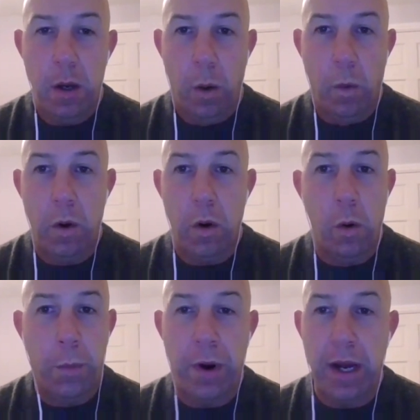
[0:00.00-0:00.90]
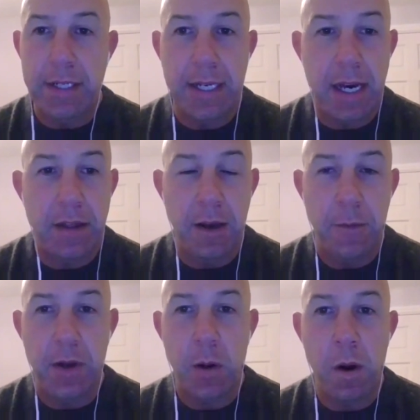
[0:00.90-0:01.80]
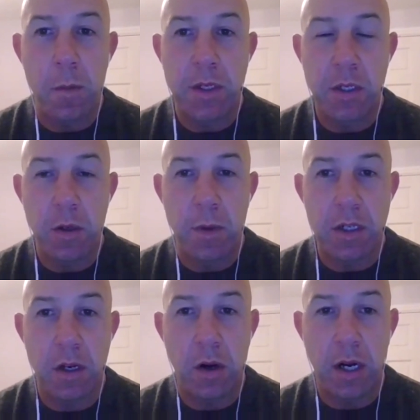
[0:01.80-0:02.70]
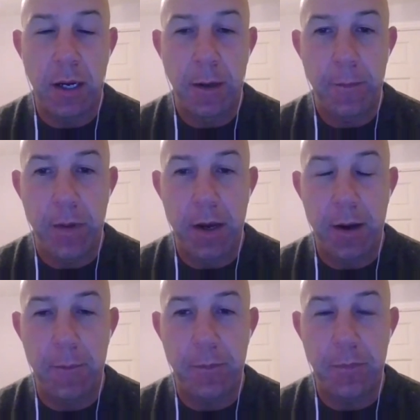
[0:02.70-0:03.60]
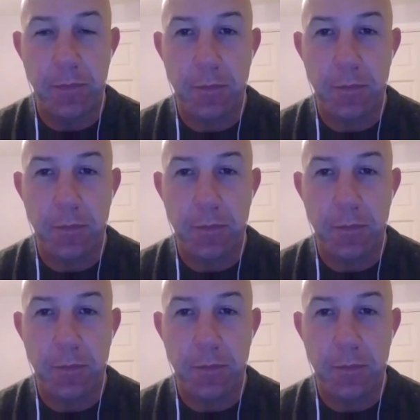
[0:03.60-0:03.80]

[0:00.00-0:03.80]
we'll all pray together that it won't be too much longer. Happy